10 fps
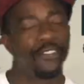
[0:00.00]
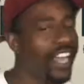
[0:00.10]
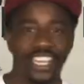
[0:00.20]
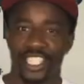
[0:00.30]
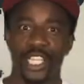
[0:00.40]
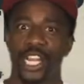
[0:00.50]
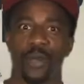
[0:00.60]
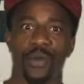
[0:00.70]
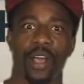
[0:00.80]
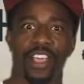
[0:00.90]
Fucking shit
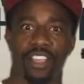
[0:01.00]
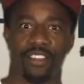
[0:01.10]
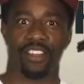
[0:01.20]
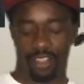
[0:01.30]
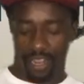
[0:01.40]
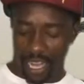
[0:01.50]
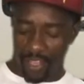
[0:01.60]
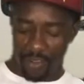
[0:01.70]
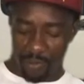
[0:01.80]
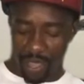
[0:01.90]
up out here. I love it,